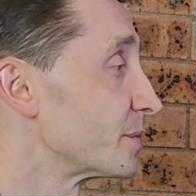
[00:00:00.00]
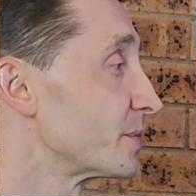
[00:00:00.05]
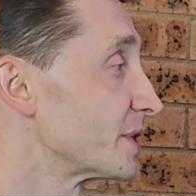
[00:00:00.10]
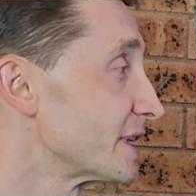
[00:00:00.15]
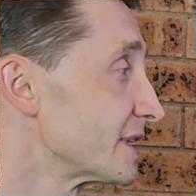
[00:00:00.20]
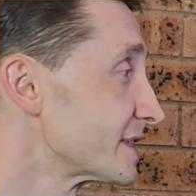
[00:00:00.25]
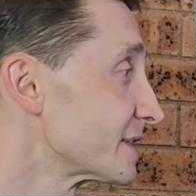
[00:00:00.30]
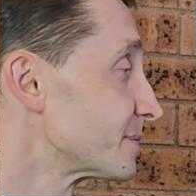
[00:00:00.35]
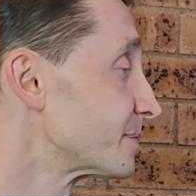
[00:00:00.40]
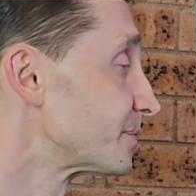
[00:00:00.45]

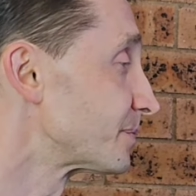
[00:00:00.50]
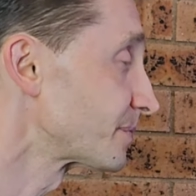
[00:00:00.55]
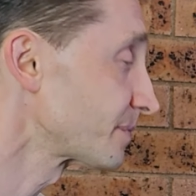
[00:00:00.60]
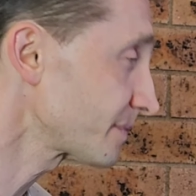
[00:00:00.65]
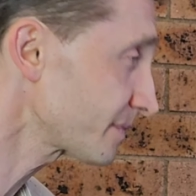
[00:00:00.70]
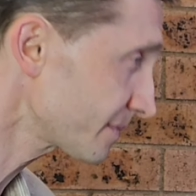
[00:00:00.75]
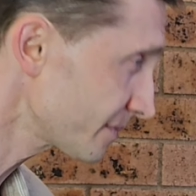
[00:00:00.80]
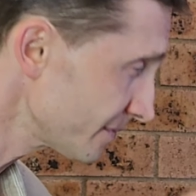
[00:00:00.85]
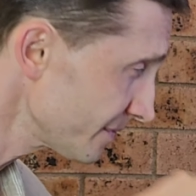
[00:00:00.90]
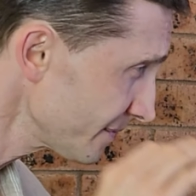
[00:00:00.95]
piece,
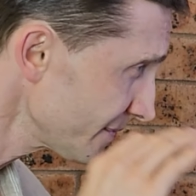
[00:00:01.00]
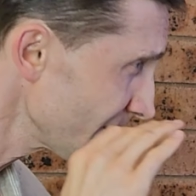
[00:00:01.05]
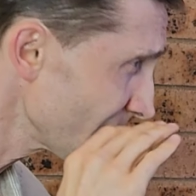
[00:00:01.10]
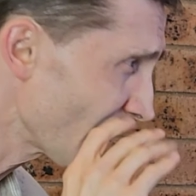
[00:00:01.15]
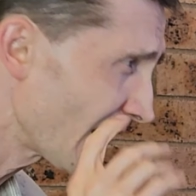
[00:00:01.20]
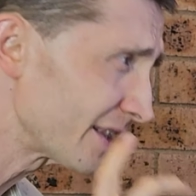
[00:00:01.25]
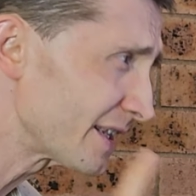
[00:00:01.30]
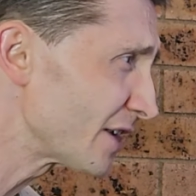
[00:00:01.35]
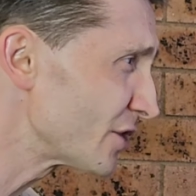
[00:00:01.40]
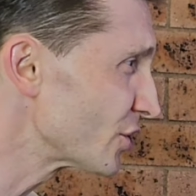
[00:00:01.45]

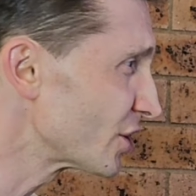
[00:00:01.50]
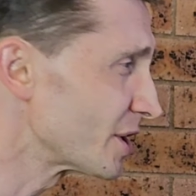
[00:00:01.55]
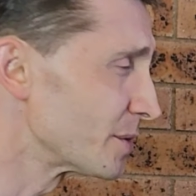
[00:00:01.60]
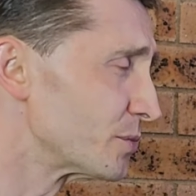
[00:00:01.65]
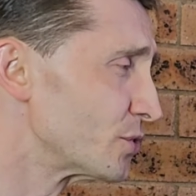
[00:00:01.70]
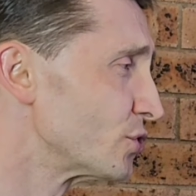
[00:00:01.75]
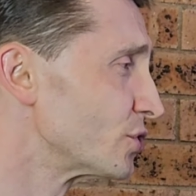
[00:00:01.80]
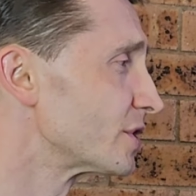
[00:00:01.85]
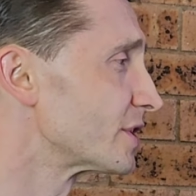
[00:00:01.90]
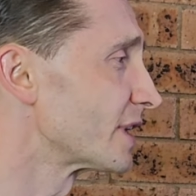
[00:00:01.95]
and then you keep
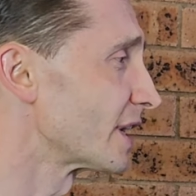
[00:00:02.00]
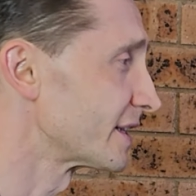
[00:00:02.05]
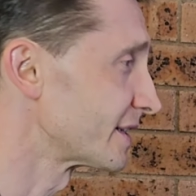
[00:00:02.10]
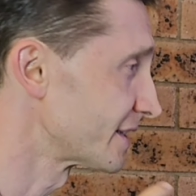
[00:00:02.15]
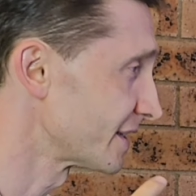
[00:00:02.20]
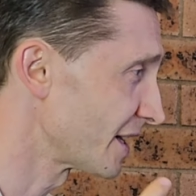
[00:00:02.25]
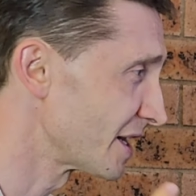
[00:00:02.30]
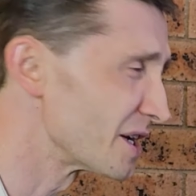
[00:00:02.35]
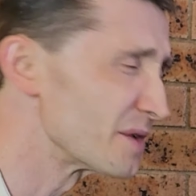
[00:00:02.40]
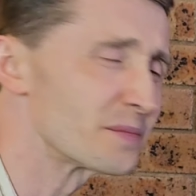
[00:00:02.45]
doing that,
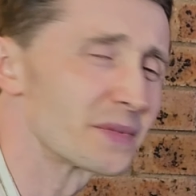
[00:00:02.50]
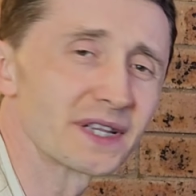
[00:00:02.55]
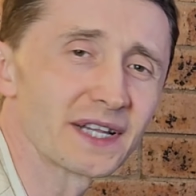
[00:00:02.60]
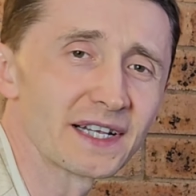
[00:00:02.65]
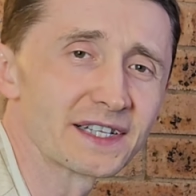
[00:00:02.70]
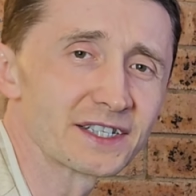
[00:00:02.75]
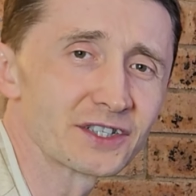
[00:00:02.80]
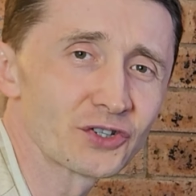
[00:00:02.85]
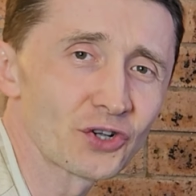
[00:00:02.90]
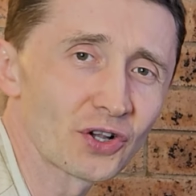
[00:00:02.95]

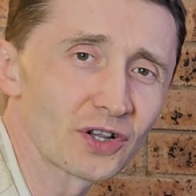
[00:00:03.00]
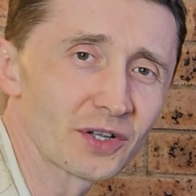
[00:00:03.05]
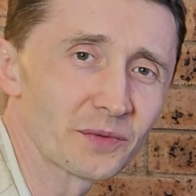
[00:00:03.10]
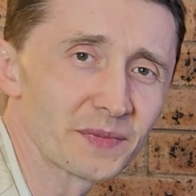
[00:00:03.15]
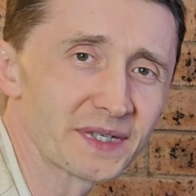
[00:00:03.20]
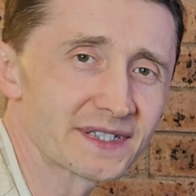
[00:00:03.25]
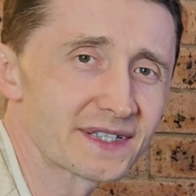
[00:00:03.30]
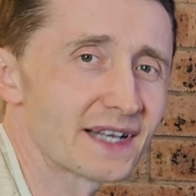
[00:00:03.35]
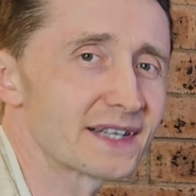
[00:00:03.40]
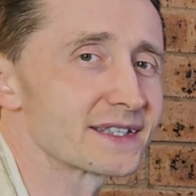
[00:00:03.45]
eliminating all the
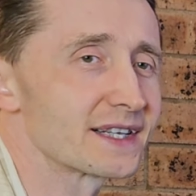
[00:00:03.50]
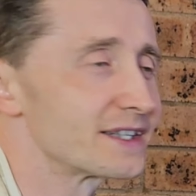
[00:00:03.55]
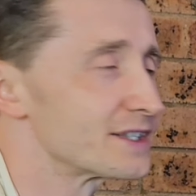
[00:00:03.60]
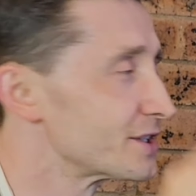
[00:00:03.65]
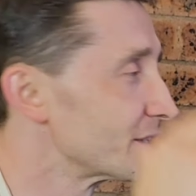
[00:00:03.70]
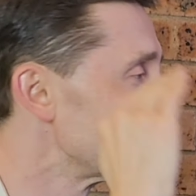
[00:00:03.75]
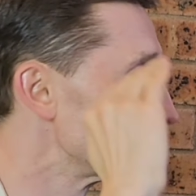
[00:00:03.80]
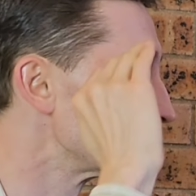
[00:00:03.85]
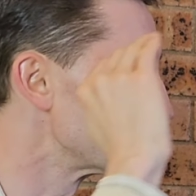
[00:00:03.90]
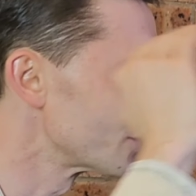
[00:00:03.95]
mistakes
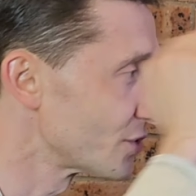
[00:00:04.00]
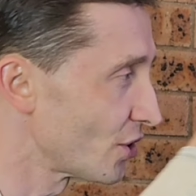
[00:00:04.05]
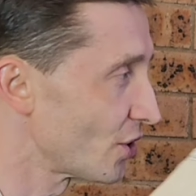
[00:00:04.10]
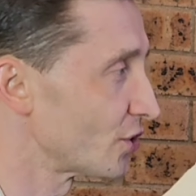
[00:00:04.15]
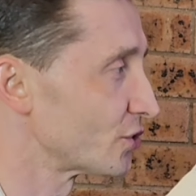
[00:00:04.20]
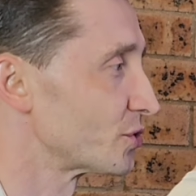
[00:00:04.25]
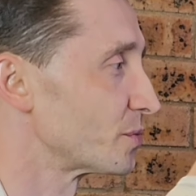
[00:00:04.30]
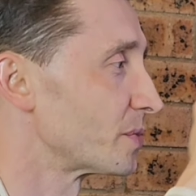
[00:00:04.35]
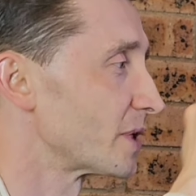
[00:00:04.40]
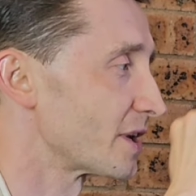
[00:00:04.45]
until you know how
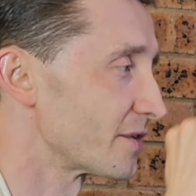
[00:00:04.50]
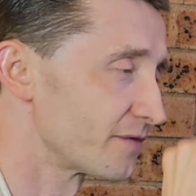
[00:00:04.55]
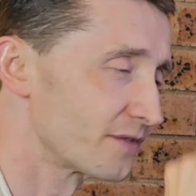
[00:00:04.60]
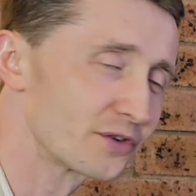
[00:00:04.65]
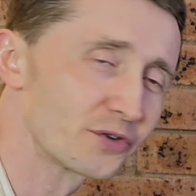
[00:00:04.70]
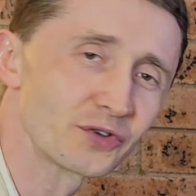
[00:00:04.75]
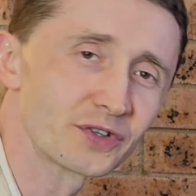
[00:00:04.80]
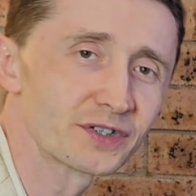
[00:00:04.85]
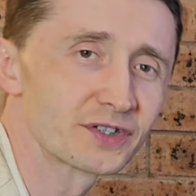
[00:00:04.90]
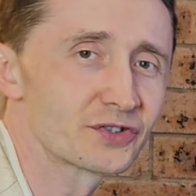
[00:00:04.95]
to play
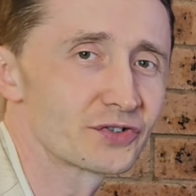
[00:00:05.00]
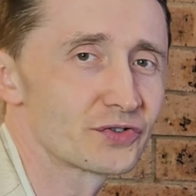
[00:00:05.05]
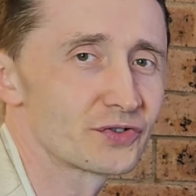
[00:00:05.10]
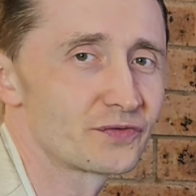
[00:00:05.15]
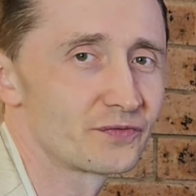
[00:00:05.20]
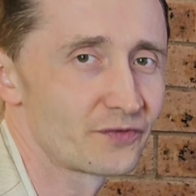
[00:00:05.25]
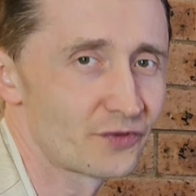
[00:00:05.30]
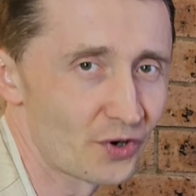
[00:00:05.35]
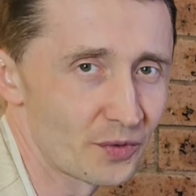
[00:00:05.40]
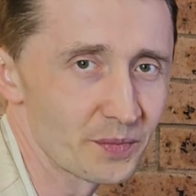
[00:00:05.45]
fluent
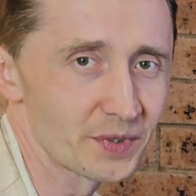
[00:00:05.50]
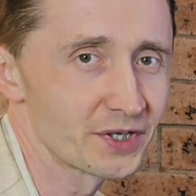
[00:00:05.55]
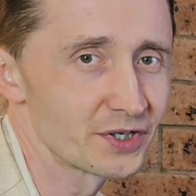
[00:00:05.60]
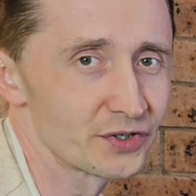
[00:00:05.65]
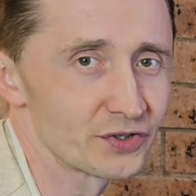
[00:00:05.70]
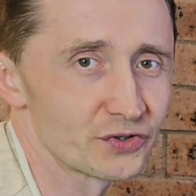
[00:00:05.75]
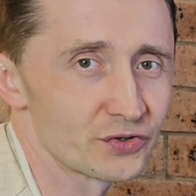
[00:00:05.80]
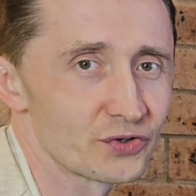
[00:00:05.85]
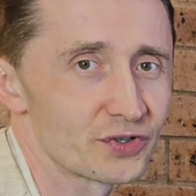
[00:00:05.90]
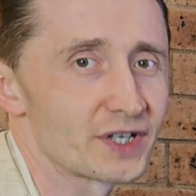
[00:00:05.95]
from
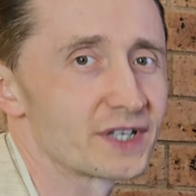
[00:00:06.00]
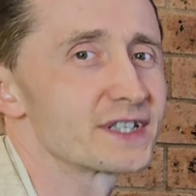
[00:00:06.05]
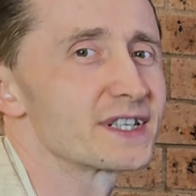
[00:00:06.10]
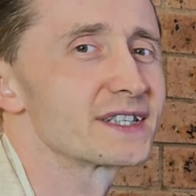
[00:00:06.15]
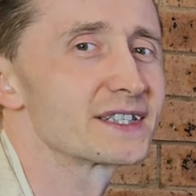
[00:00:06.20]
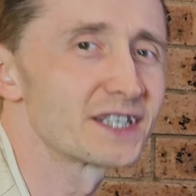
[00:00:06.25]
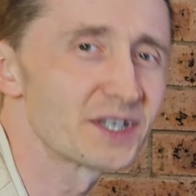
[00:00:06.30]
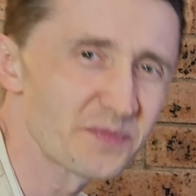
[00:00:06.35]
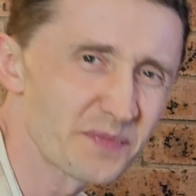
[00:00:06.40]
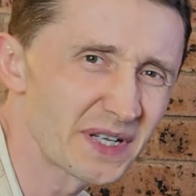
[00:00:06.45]
beginning to the end.
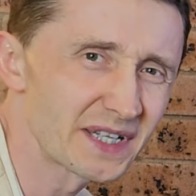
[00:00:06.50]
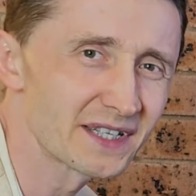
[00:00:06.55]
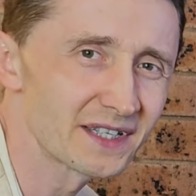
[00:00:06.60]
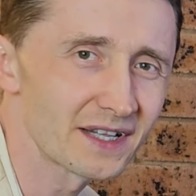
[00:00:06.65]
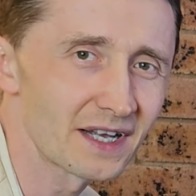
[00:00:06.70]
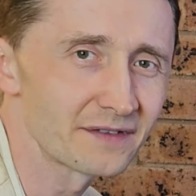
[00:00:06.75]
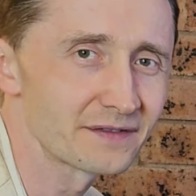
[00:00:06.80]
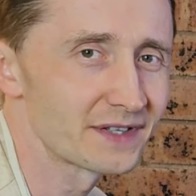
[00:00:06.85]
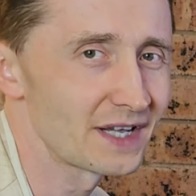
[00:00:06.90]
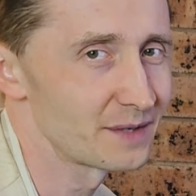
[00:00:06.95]
Just repeat
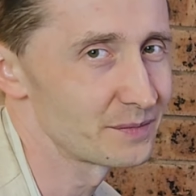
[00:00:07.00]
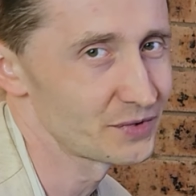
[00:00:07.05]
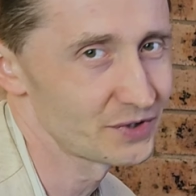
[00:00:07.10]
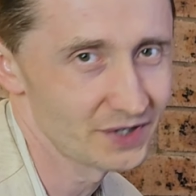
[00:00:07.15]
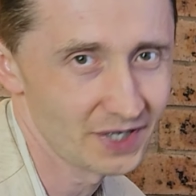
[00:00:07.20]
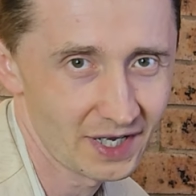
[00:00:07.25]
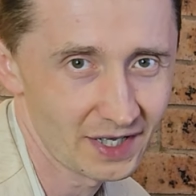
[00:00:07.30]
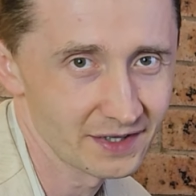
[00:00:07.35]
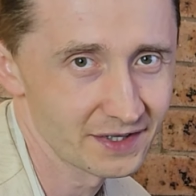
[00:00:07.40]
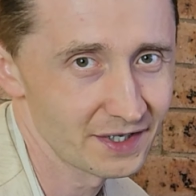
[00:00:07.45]
enough times
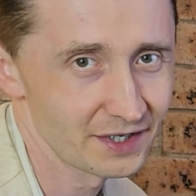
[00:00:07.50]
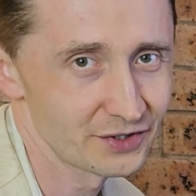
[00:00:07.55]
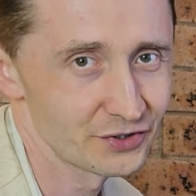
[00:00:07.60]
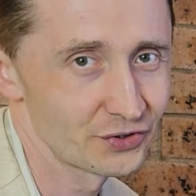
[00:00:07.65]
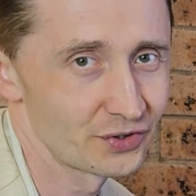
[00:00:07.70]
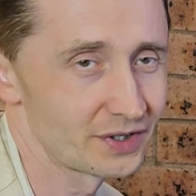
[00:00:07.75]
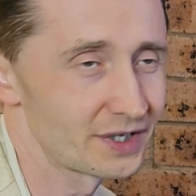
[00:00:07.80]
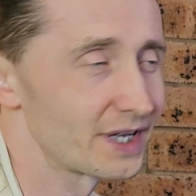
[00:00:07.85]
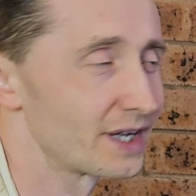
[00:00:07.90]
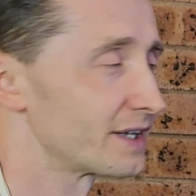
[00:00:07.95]
and then
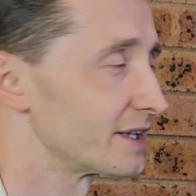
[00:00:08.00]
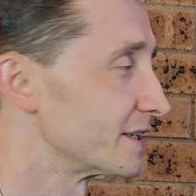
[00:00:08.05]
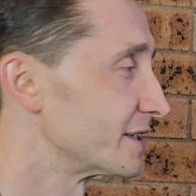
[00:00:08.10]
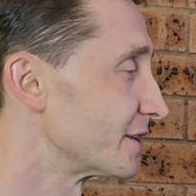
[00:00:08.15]
you'll get it.